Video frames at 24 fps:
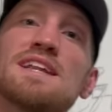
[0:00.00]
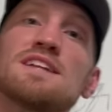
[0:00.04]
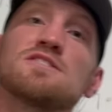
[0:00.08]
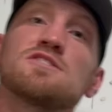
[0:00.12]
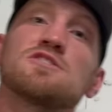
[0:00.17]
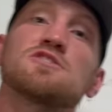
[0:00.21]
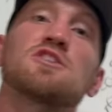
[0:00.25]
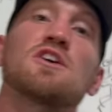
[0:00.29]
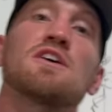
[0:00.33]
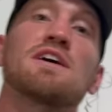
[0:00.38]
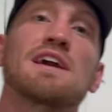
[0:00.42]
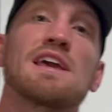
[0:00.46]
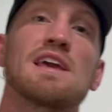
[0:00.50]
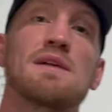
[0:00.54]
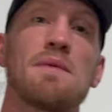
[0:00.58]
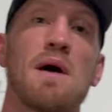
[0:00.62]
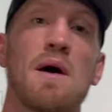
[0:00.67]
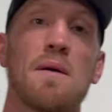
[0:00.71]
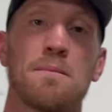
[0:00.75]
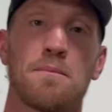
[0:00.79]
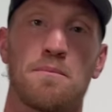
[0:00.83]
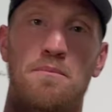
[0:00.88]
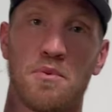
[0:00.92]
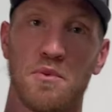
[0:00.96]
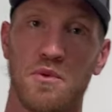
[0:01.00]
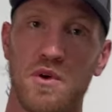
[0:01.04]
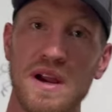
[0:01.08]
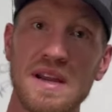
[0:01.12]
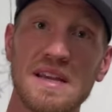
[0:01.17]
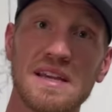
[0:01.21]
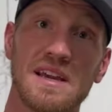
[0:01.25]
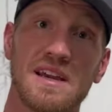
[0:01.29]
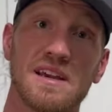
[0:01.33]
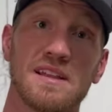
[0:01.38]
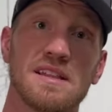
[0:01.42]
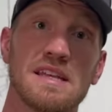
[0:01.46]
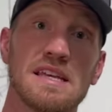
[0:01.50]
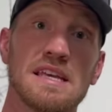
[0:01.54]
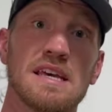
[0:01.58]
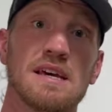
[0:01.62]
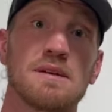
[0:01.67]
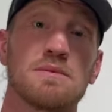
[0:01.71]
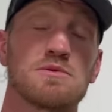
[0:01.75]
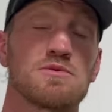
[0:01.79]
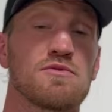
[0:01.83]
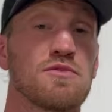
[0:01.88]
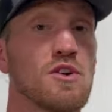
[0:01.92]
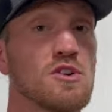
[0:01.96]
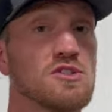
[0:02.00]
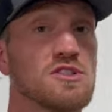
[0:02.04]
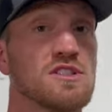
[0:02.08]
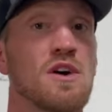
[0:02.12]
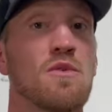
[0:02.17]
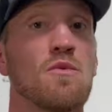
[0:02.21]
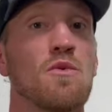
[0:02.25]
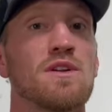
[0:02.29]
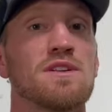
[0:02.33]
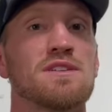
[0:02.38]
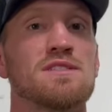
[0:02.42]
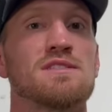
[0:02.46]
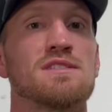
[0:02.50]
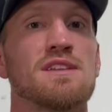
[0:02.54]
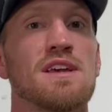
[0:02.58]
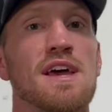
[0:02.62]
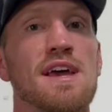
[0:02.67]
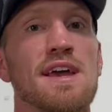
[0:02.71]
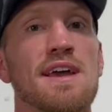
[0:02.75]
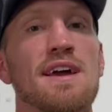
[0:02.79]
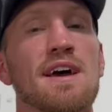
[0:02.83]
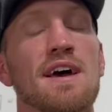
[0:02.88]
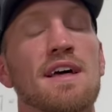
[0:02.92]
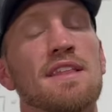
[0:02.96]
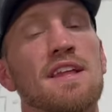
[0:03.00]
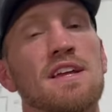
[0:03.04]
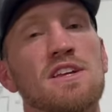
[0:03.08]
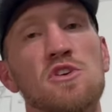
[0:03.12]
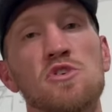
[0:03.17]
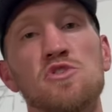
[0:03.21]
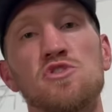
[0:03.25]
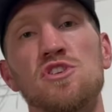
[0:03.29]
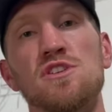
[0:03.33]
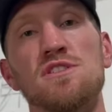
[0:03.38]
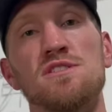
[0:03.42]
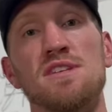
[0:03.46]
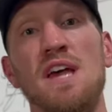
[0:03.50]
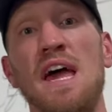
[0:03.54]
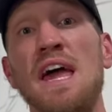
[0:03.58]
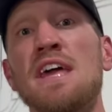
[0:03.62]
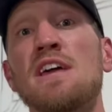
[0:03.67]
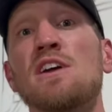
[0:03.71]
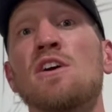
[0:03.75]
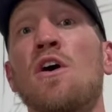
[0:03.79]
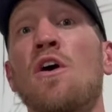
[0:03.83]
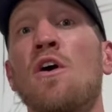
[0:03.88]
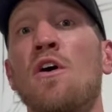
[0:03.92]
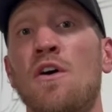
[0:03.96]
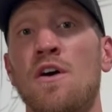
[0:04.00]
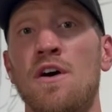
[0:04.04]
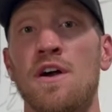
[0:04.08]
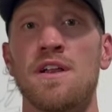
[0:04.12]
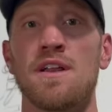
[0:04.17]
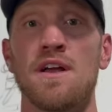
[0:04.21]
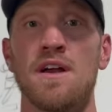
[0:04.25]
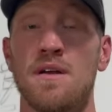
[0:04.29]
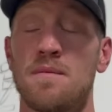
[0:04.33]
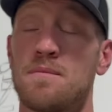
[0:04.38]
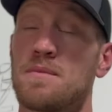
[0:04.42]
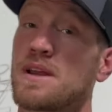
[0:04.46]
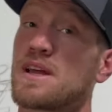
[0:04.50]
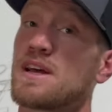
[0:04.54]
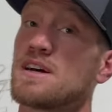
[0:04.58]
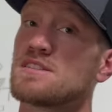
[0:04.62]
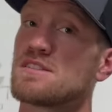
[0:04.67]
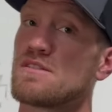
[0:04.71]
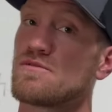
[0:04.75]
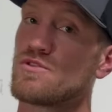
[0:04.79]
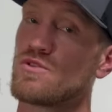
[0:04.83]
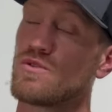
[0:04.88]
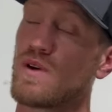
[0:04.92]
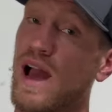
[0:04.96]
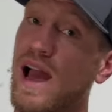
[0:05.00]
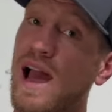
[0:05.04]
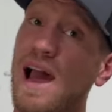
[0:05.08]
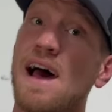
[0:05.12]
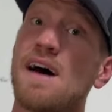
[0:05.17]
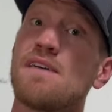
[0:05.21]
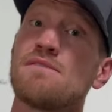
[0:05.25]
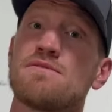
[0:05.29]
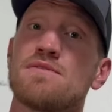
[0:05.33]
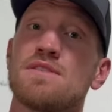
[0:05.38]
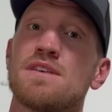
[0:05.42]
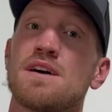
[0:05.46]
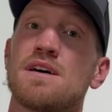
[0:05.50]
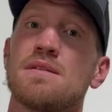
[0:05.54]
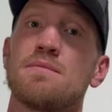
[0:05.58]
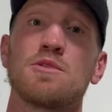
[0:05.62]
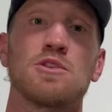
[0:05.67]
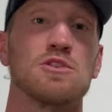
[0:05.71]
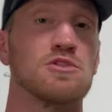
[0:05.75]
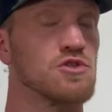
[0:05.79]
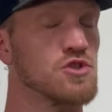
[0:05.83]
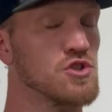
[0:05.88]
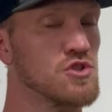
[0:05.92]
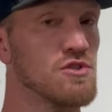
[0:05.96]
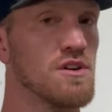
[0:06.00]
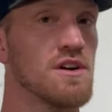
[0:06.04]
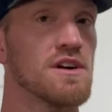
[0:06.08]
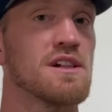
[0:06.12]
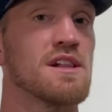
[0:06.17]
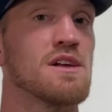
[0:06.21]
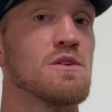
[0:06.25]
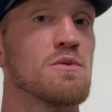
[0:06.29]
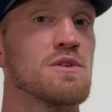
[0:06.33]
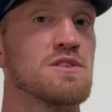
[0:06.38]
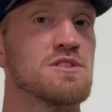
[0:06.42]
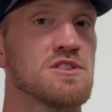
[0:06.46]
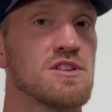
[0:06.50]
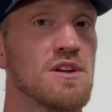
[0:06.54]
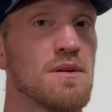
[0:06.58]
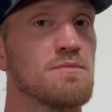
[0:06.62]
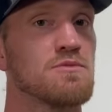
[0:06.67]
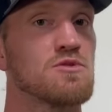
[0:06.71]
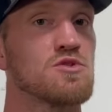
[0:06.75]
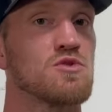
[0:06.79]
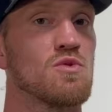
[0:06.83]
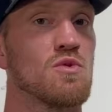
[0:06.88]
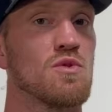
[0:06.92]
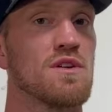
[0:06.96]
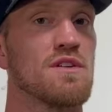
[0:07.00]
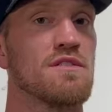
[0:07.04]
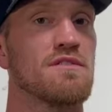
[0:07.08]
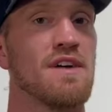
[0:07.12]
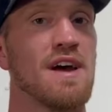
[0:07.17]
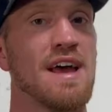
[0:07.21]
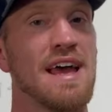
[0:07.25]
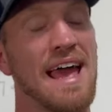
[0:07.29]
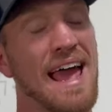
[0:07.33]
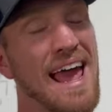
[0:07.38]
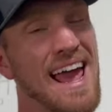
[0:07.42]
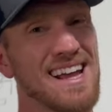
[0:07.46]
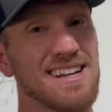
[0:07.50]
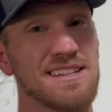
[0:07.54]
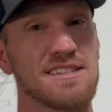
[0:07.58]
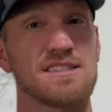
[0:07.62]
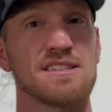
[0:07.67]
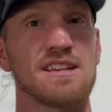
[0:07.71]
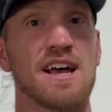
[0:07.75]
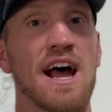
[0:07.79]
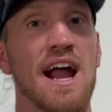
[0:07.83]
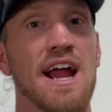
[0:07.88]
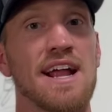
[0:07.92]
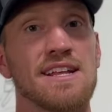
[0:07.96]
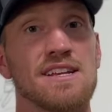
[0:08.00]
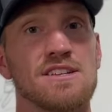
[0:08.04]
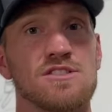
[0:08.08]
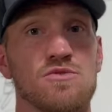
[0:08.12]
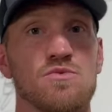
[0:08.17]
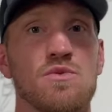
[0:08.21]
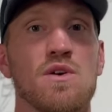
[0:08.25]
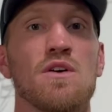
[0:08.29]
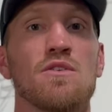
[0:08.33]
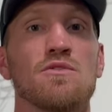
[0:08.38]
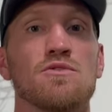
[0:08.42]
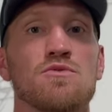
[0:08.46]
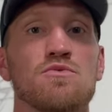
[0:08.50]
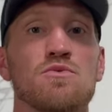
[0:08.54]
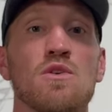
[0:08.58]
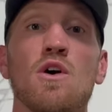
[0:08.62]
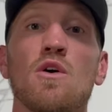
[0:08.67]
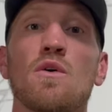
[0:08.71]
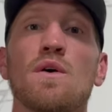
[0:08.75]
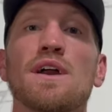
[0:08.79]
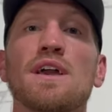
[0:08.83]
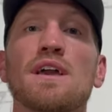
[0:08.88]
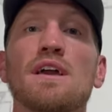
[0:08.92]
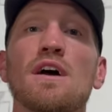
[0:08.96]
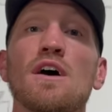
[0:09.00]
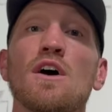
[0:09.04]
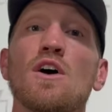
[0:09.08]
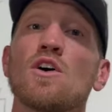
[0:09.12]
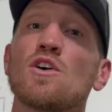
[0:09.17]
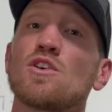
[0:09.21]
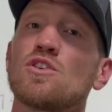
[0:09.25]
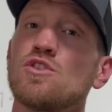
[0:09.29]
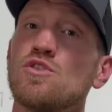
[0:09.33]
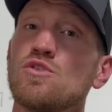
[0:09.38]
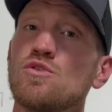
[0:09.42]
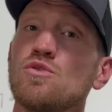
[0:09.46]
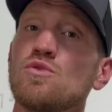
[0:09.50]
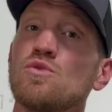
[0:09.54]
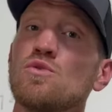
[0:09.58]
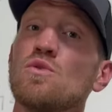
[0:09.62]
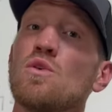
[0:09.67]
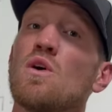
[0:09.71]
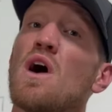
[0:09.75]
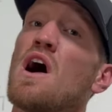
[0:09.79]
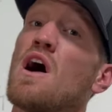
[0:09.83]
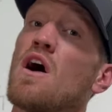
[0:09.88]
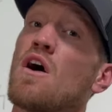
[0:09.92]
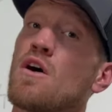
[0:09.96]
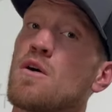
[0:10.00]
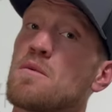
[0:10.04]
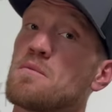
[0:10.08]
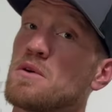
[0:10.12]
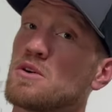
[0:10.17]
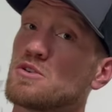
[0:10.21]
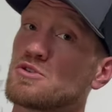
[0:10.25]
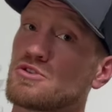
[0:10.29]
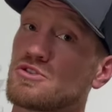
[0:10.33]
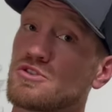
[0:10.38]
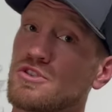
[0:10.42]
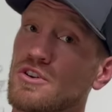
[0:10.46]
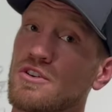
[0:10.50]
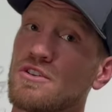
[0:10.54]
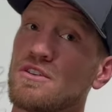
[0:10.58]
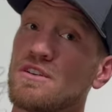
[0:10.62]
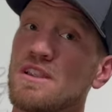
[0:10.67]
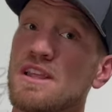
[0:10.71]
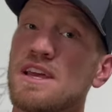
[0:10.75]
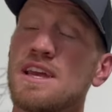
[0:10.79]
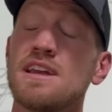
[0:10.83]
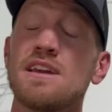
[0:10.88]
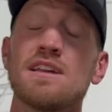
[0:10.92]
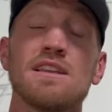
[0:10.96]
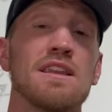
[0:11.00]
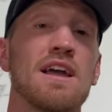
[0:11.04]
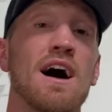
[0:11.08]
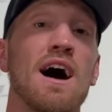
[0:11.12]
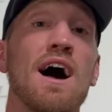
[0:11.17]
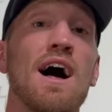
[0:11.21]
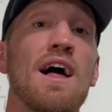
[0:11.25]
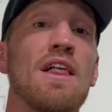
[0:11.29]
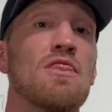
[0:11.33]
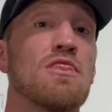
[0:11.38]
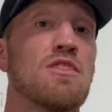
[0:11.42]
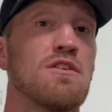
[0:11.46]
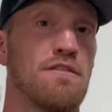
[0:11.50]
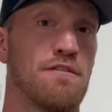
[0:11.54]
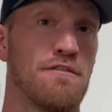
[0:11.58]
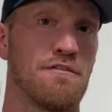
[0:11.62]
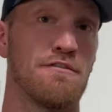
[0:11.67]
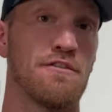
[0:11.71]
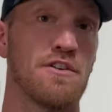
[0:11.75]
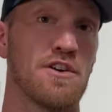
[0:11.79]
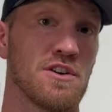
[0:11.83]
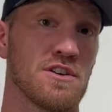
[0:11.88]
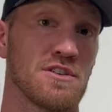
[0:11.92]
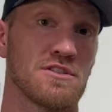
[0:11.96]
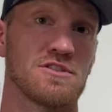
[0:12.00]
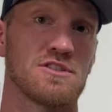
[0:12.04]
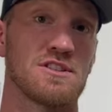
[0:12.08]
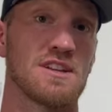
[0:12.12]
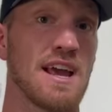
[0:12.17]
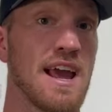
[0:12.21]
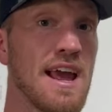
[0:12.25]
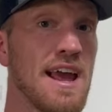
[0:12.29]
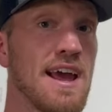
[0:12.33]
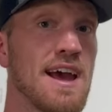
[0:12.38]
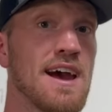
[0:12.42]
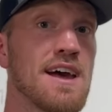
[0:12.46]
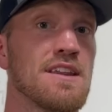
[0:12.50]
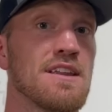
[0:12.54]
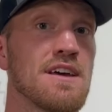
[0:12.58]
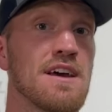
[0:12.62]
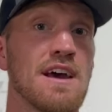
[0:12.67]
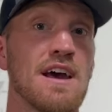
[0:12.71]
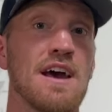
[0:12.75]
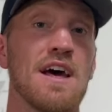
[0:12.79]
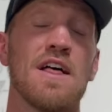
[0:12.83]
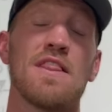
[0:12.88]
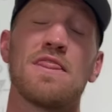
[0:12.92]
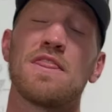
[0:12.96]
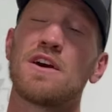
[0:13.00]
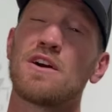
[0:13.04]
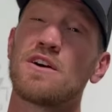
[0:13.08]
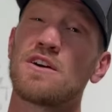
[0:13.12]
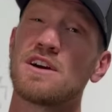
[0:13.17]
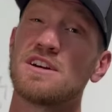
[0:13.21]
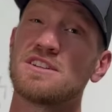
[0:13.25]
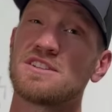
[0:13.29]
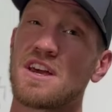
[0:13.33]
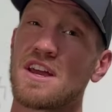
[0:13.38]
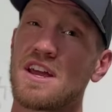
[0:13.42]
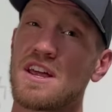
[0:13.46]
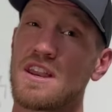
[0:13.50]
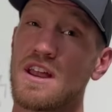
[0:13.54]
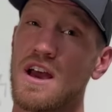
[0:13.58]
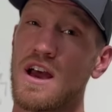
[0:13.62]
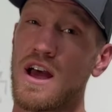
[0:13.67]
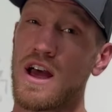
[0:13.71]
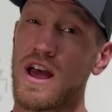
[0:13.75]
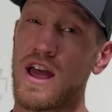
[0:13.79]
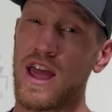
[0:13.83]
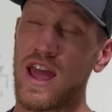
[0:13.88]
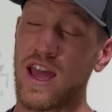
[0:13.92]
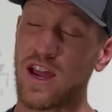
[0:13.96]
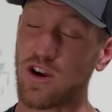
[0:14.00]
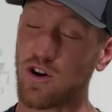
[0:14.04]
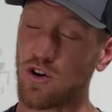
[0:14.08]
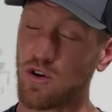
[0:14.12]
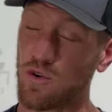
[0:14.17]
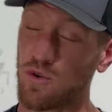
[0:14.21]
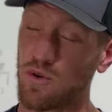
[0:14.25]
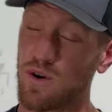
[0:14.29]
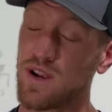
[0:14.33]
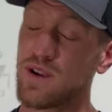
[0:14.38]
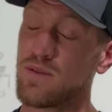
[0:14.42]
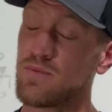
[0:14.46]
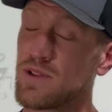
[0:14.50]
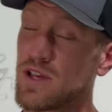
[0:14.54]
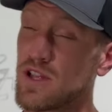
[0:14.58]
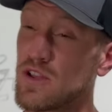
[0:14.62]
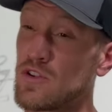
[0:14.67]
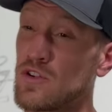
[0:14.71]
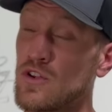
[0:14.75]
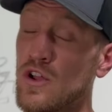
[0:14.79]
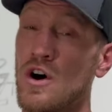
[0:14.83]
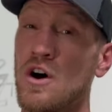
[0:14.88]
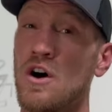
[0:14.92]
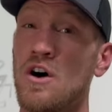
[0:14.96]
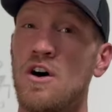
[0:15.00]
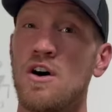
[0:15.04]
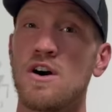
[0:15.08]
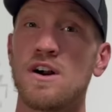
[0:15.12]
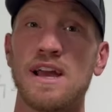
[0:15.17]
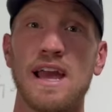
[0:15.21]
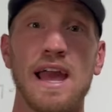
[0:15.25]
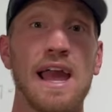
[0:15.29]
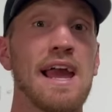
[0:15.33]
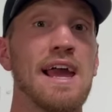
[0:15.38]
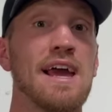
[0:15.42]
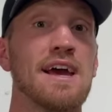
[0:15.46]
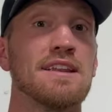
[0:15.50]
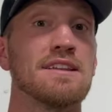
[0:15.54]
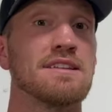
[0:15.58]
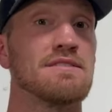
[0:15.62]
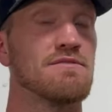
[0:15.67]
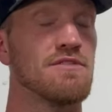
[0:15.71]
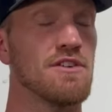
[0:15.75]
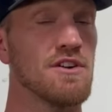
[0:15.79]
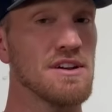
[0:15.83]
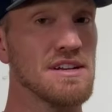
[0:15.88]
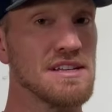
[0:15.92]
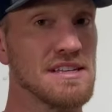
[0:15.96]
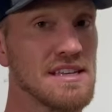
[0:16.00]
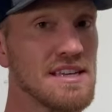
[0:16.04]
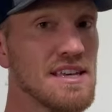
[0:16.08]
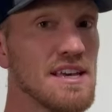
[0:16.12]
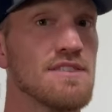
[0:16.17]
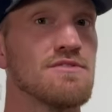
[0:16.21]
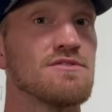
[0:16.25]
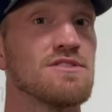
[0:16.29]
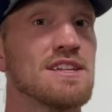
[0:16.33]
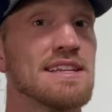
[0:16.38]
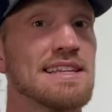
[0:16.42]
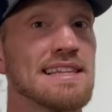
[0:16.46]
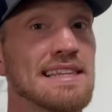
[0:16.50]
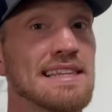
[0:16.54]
into talking about breaking the yips, first I want to say that you should take heart, because if you have them or you're struggling with some sort of anxieties around throwing, you are most certainly not the first. And there is an incredibly long and very gifted